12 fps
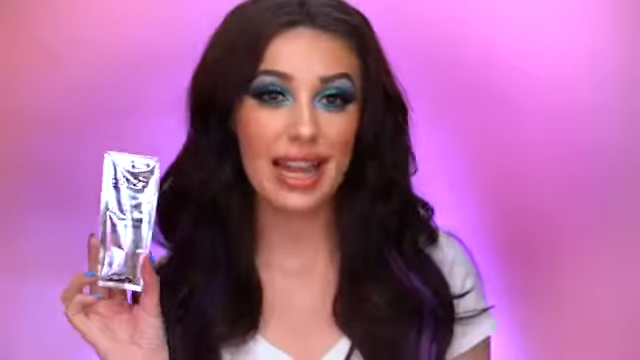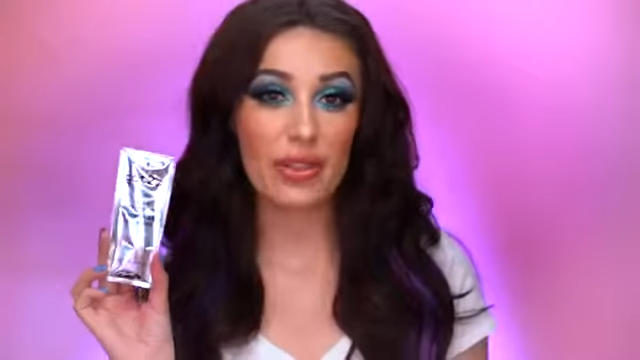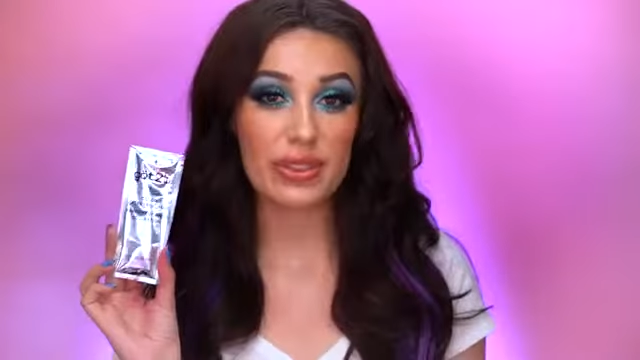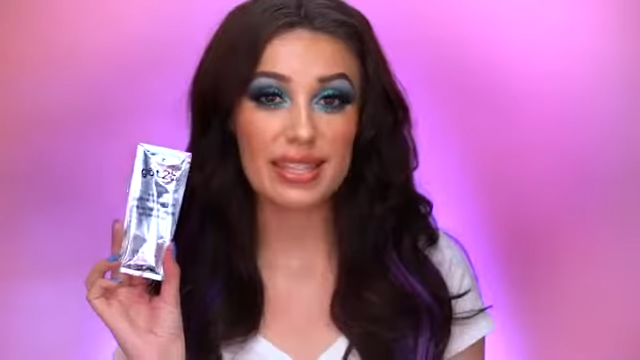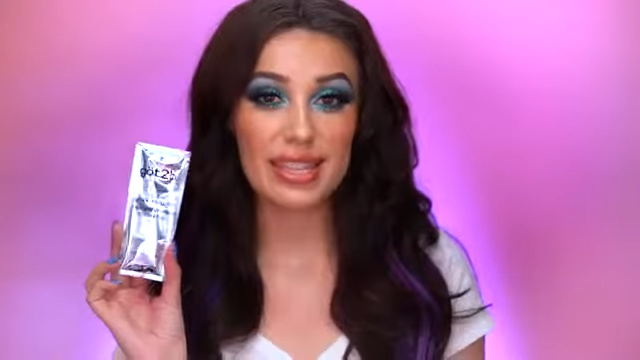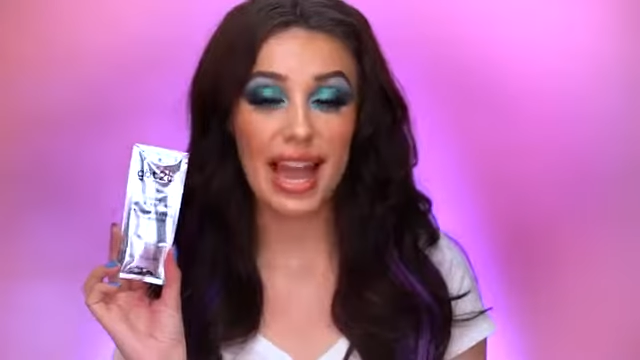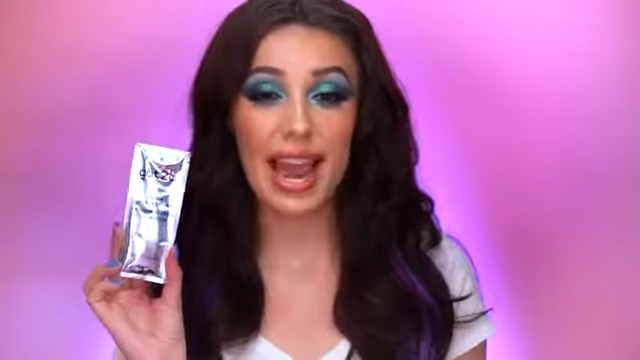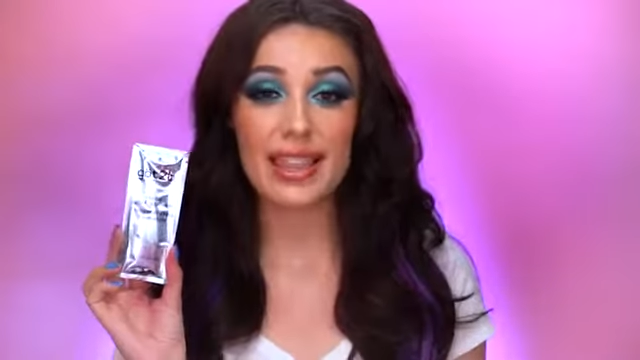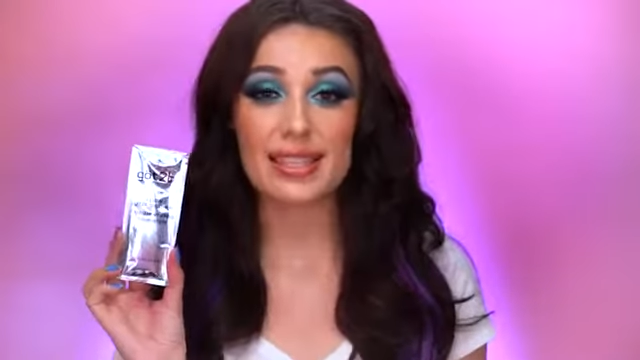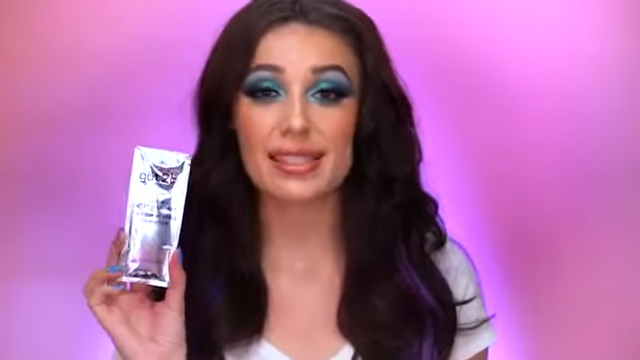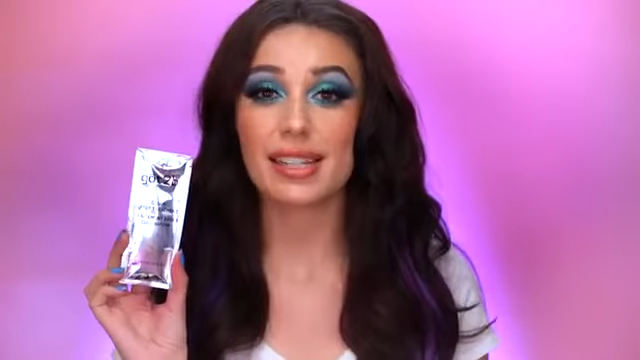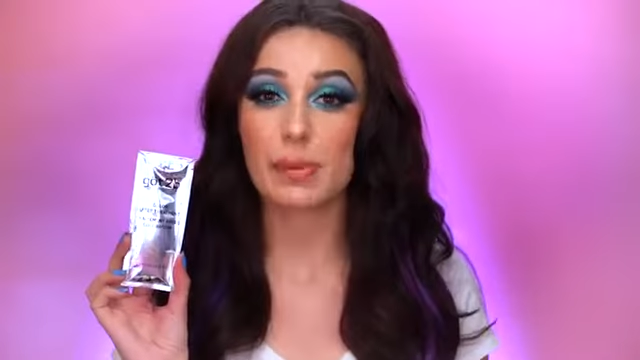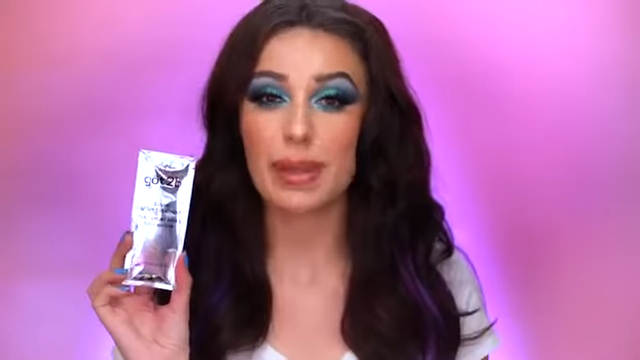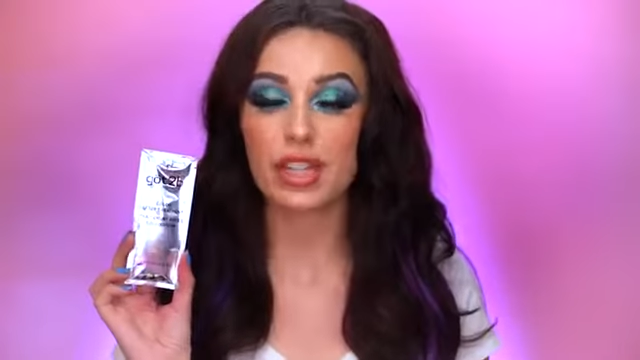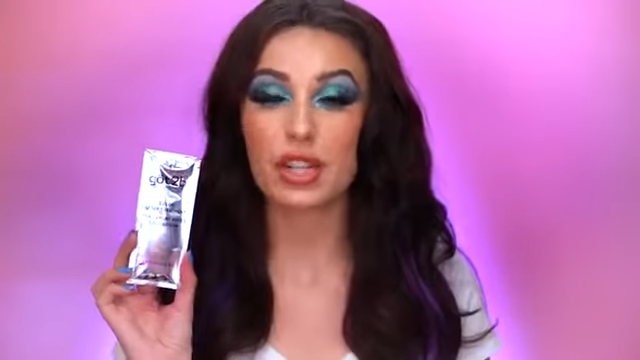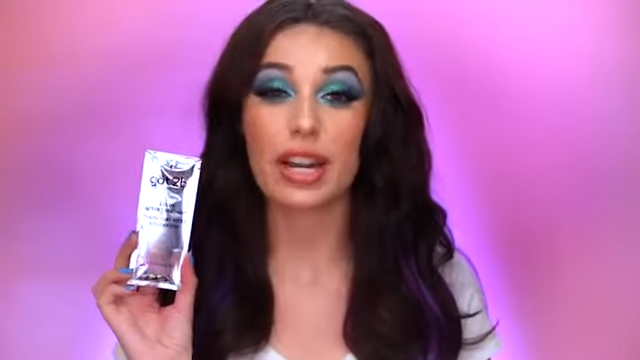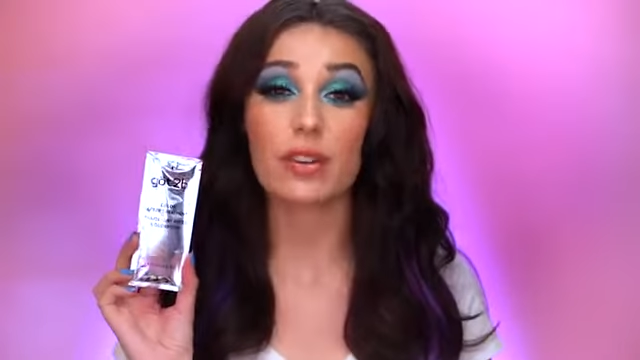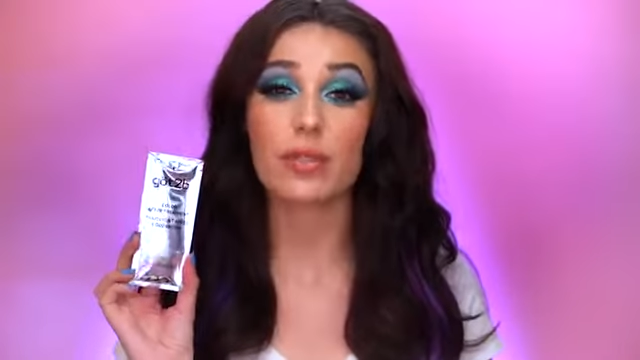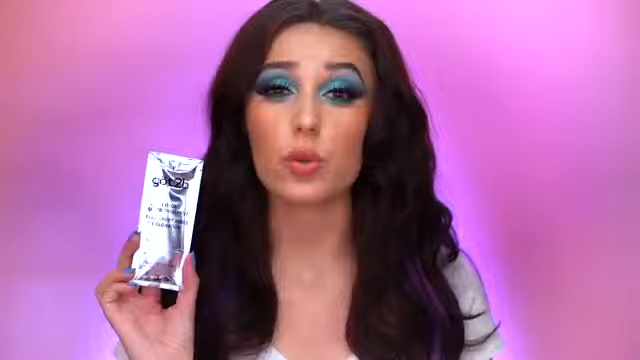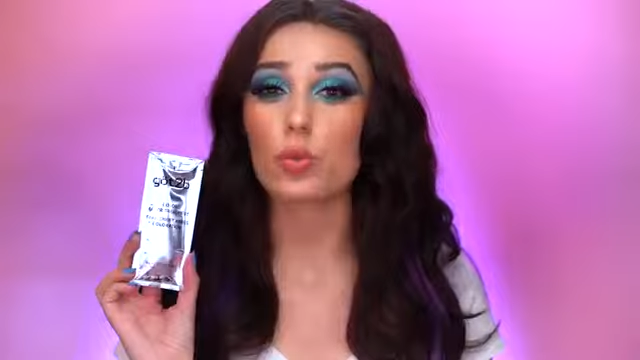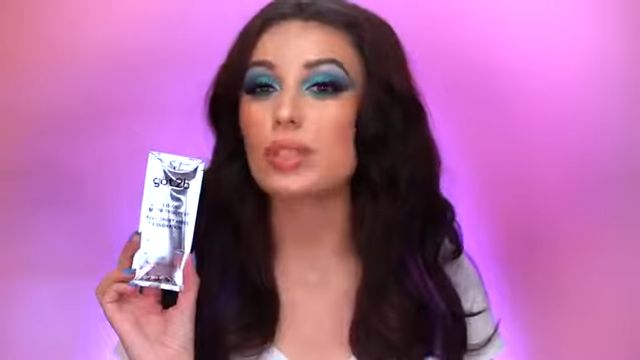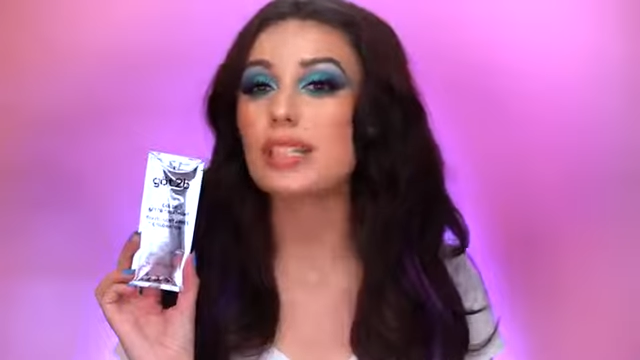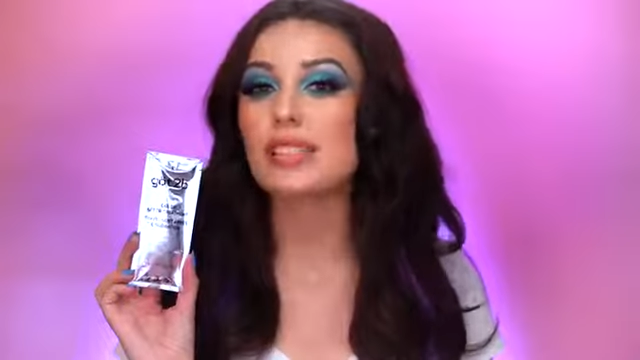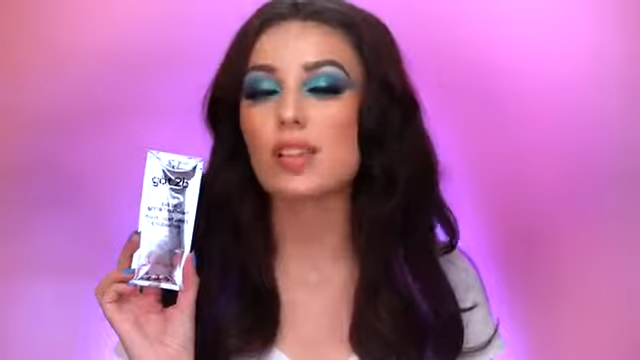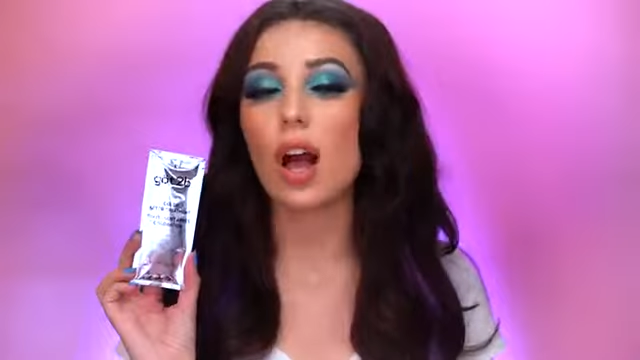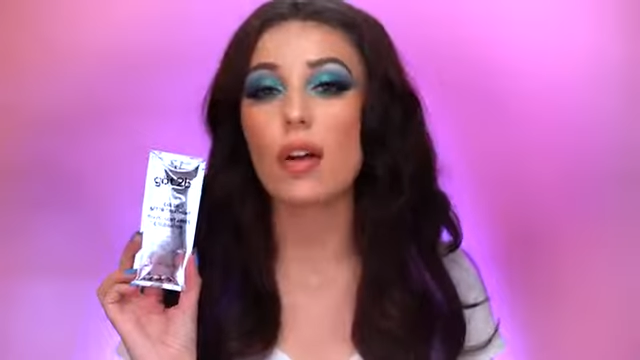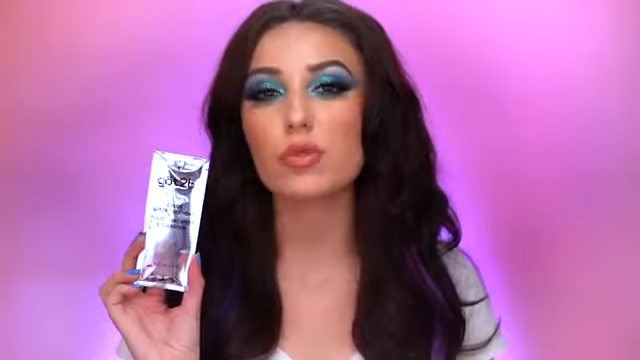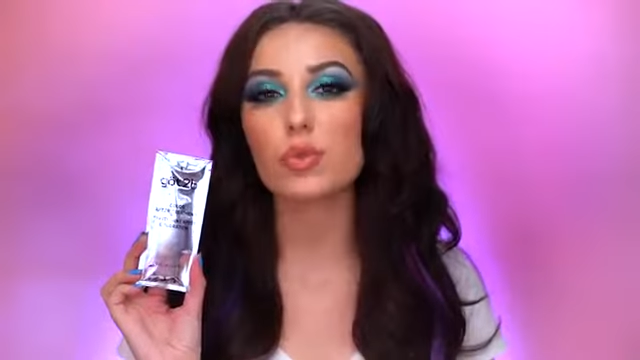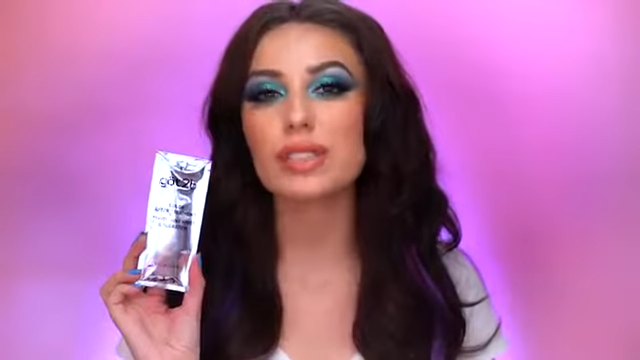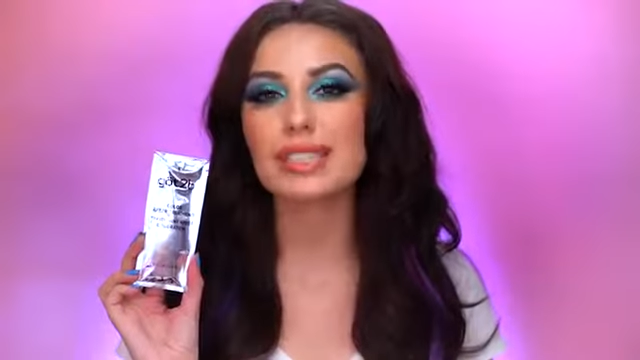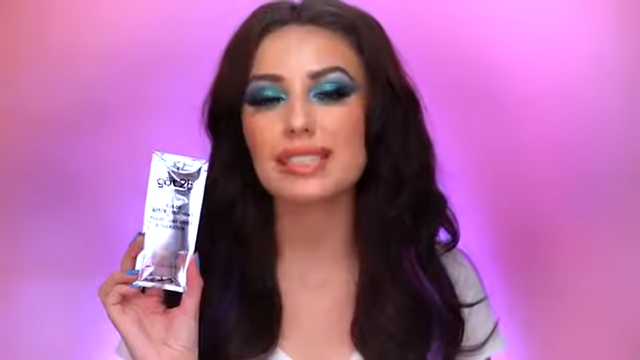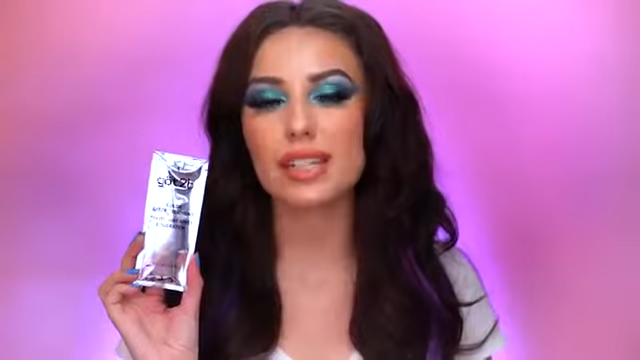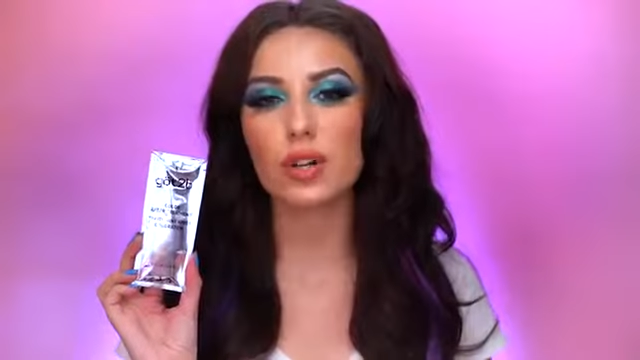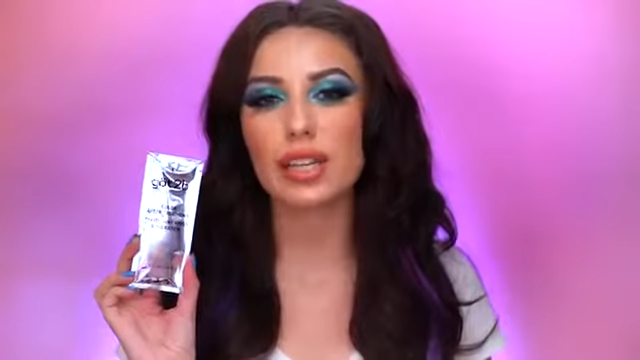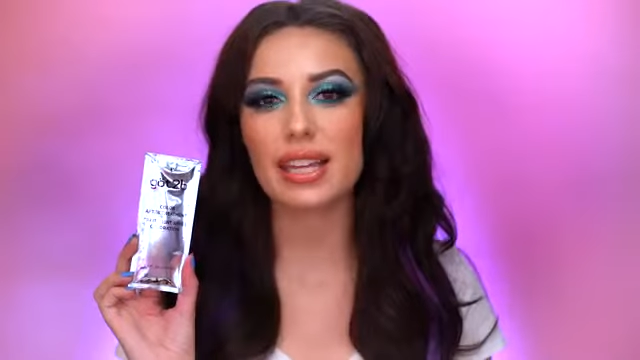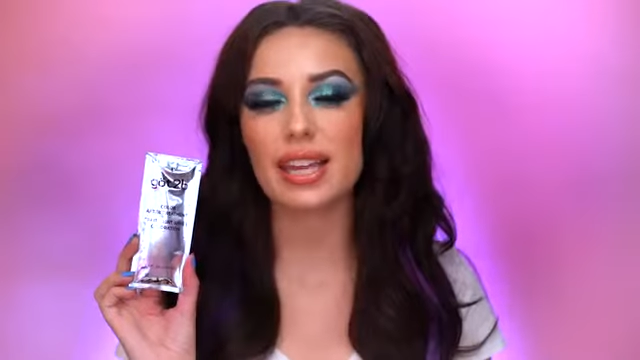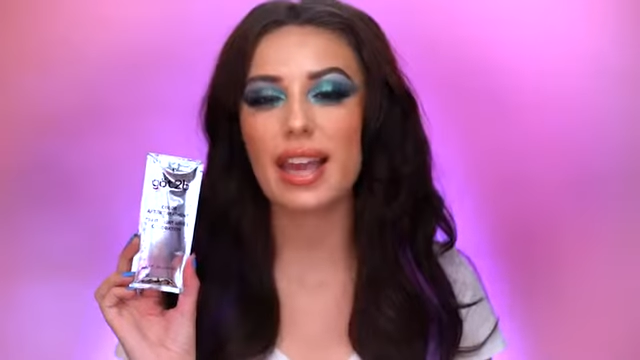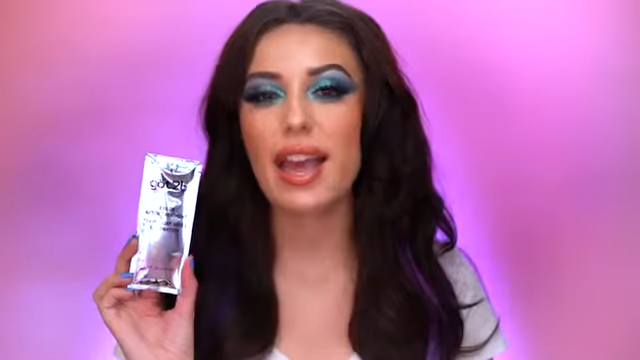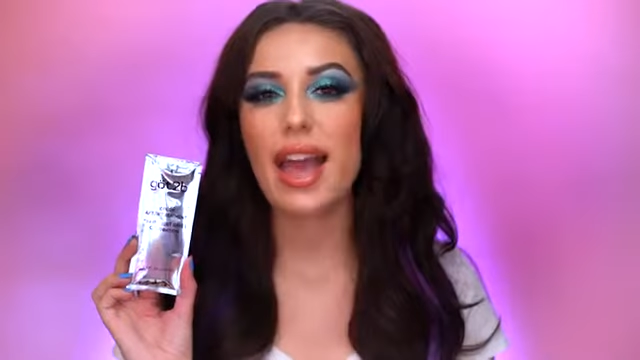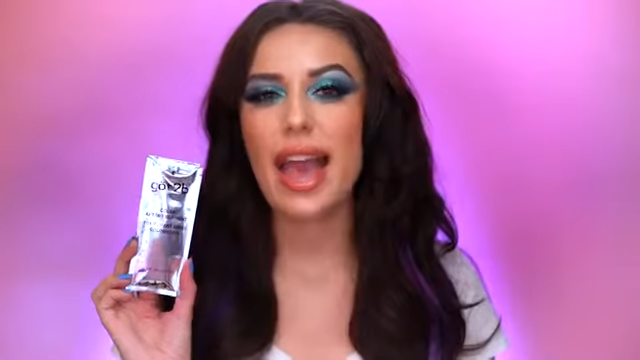out the dye. This is gonna make your hair feel really soft, really silky,